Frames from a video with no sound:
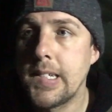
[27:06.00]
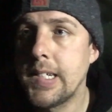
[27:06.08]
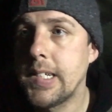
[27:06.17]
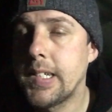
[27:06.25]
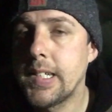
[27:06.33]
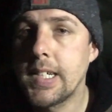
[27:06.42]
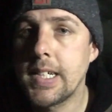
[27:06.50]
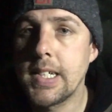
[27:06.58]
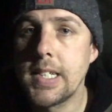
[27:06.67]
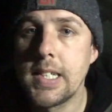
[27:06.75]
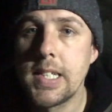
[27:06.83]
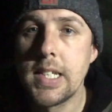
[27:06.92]
and
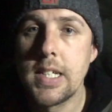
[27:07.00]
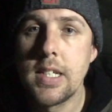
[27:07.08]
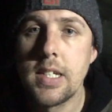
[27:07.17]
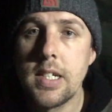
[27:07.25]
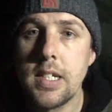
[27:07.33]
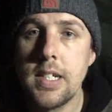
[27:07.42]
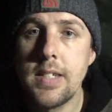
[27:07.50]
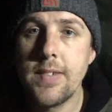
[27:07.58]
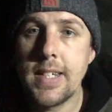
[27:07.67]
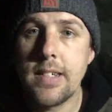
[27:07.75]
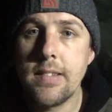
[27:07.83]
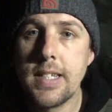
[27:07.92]
leave it
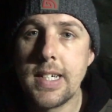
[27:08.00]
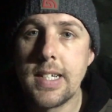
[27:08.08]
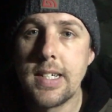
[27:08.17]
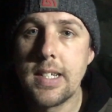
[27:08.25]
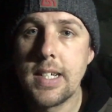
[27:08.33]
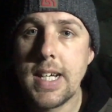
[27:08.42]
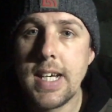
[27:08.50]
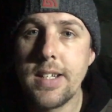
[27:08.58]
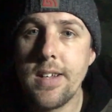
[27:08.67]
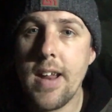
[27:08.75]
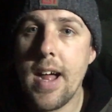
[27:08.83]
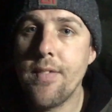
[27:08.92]
out there. I
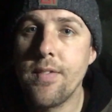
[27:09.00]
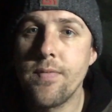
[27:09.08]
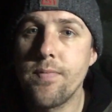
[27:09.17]
don't have